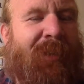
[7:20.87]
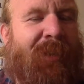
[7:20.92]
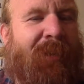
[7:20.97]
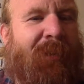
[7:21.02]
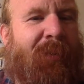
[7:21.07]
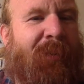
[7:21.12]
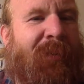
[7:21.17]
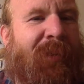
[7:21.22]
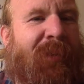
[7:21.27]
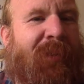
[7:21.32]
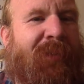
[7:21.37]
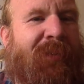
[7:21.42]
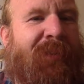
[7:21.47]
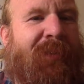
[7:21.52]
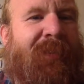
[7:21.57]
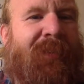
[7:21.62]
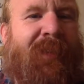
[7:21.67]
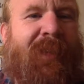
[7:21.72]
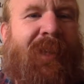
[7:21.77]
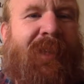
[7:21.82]
going out
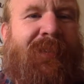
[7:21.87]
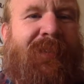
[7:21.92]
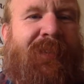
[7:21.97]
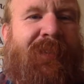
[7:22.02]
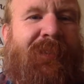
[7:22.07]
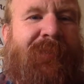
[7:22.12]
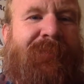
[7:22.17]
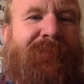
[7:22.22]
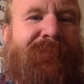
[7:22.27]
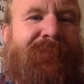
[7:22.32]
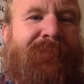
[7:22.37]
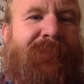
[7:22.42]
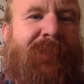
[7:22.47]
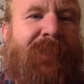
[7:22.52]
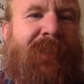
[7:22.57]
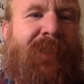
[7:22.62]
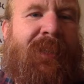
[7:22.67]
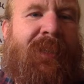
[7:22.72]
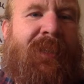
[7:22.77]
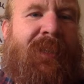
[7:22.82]
there and asking,
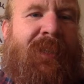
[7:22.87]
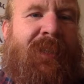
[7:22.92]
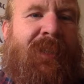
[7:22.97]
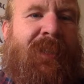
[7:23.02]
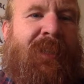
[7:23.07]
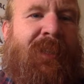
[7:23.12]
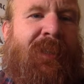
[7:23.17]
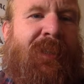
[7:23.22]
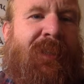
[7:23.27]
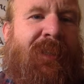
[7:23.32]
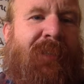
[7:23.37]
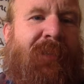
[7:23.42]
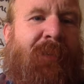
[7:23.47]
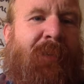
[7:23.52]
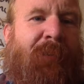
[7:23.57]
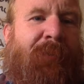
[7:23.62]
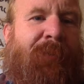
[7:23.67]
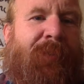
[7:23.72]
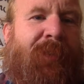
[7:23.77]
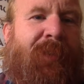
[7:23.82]
and
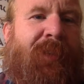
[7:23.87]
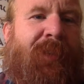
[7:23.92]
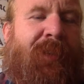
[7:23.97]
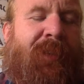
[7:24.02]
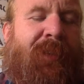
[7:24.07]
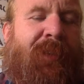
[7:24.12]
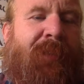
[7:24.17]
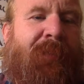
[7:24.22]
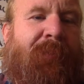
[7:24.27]
hopefully